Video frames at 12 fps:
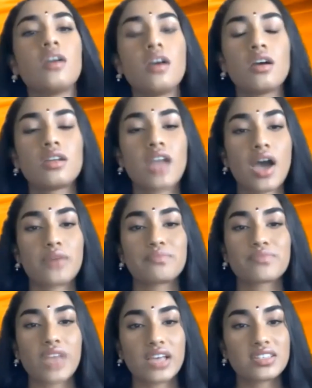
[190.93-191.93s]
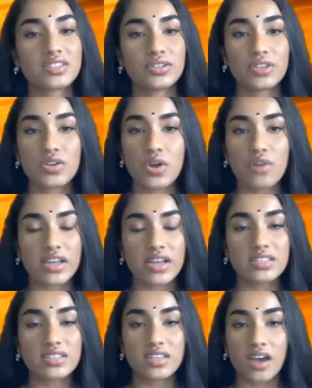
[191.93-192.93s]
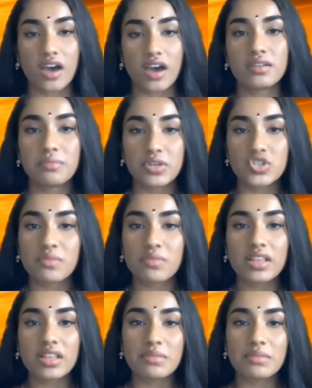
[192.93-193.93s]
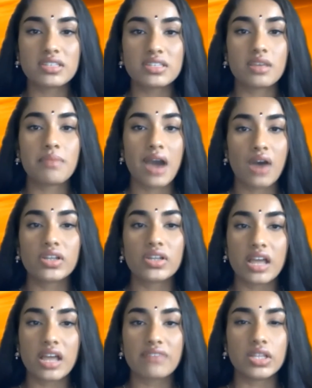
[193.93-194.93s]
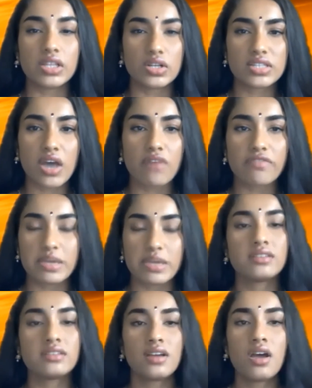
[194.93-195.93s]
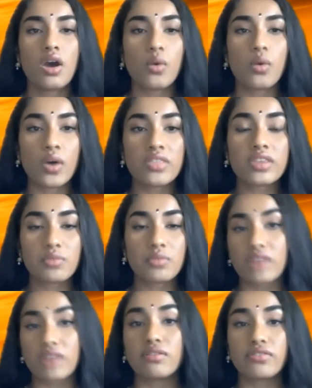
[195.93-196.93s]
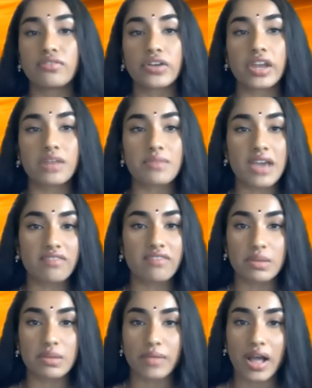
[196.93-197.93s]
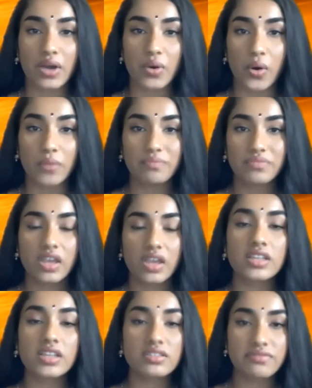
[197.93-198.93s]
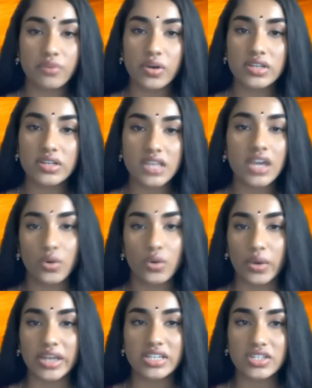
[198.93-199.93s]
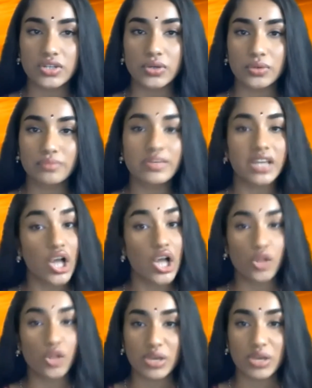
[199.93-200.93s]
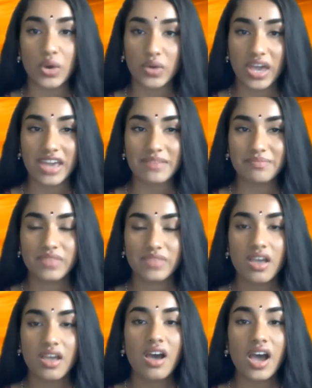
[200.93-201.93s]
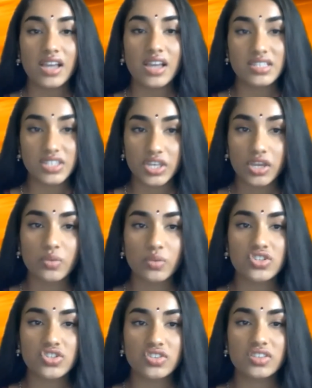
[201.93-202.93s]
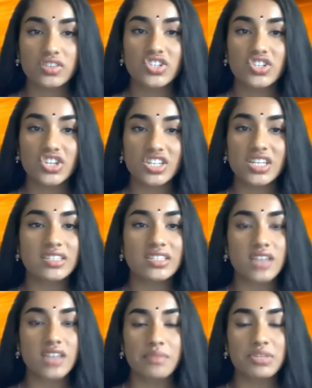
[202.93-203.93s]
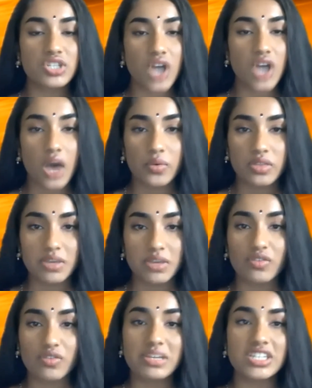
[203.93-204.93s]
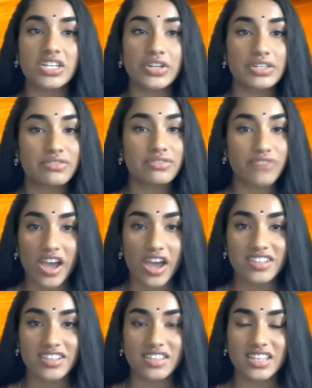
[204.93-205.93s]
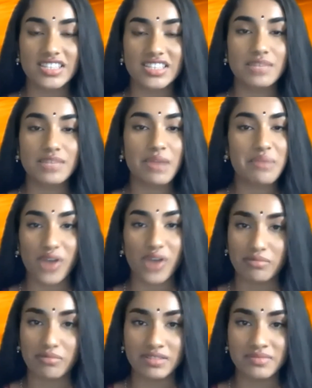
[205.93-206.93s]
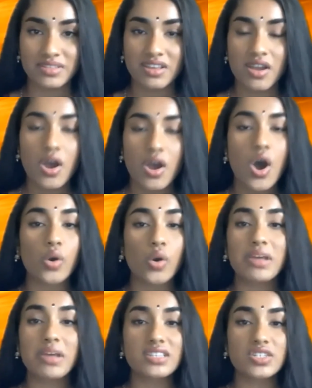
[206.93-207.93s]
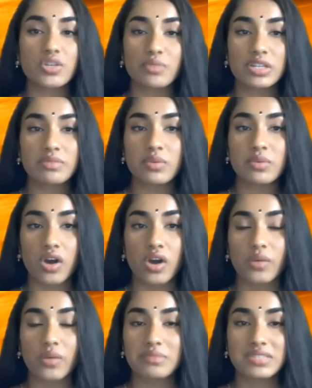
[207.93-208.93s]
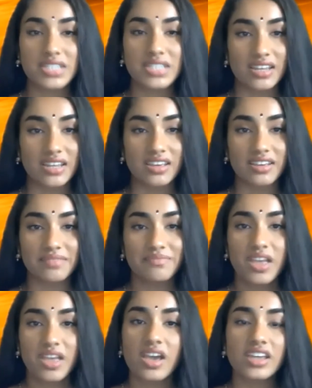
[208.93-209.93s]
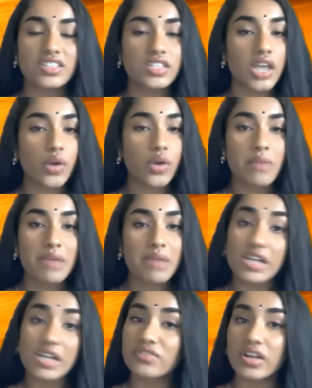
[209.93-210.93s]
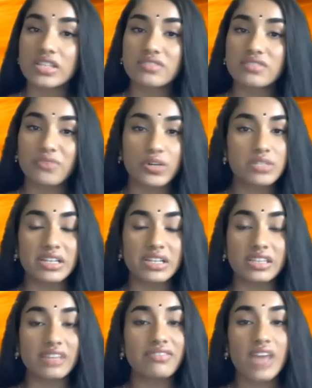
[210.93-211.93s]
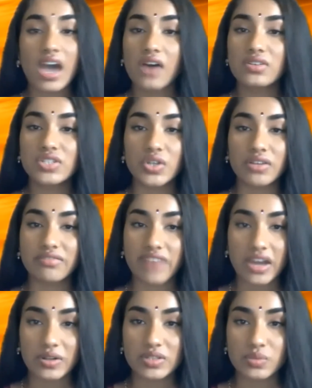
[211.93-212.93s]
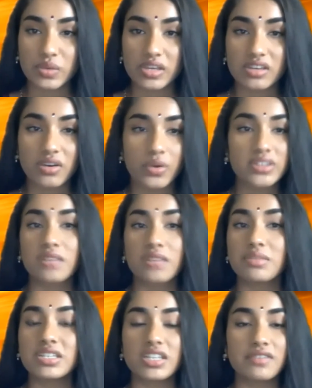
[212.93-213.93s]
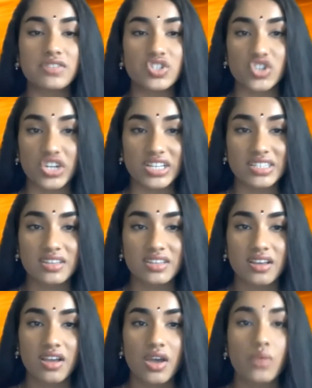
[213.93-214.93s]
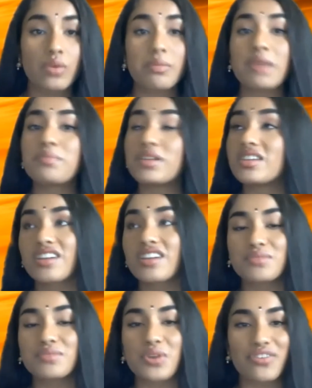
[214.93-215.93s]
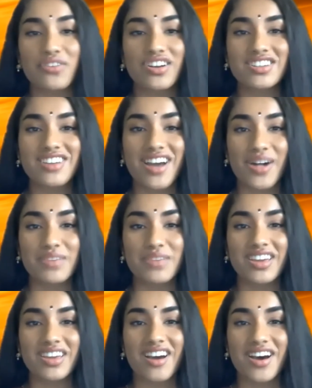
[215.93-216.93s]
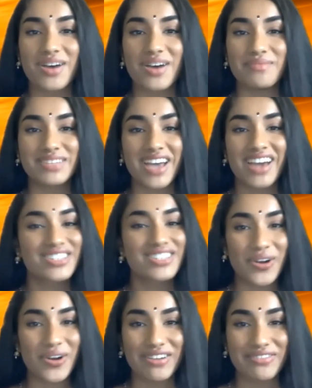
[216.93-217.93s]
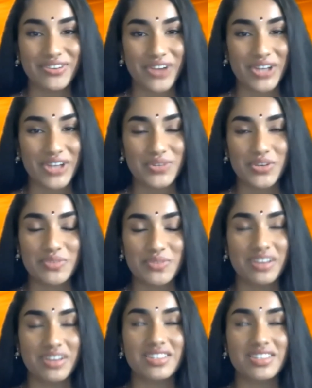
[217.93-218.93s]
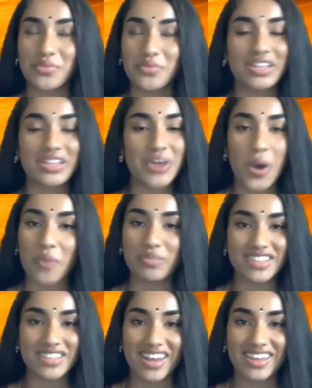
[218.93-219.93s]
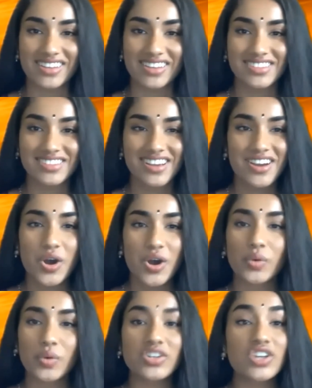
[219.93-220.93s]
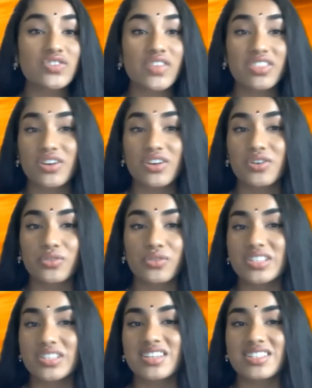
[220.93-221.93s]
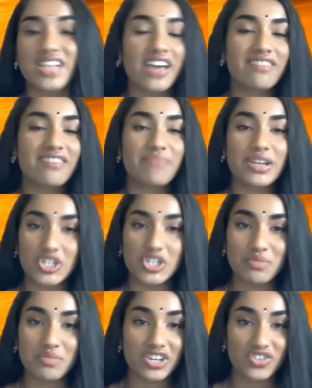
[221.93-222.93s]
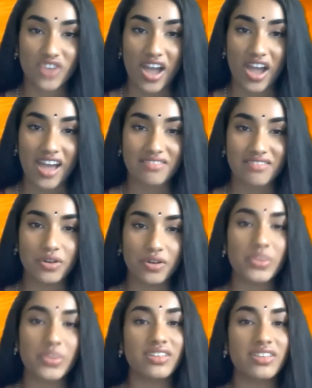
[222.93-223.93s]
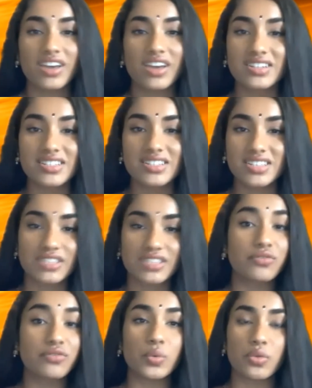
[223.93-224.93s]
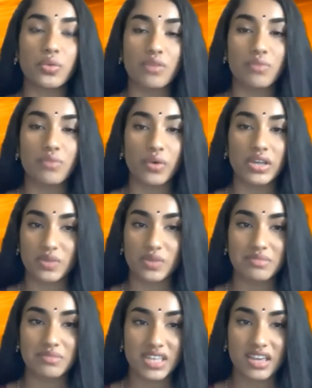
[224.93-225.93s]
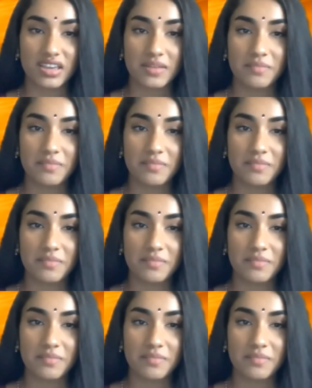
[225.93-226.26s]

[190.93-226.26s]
Now, I still don't know if I see God, but Chinmaya let me see a power in life that looks out for me, one that I'm grateful for getting me out of my black hole. It's a force I equate to, "it'll all be okay." I see it when Shishtaji takes the time to talk with me over P. Terry's fries and listen to my problems, or when my sister brings me water when I'm studying. It's there when my best friends force me to leave the house during finals week or send me Tiff's treats, when my pinny comes over to help me tie a sari for graduation because I'm really hopeless at it, or when Yashwant uncle risked his life by teaching me to drive, or when Divyanti sends food with her boys when I'm sick.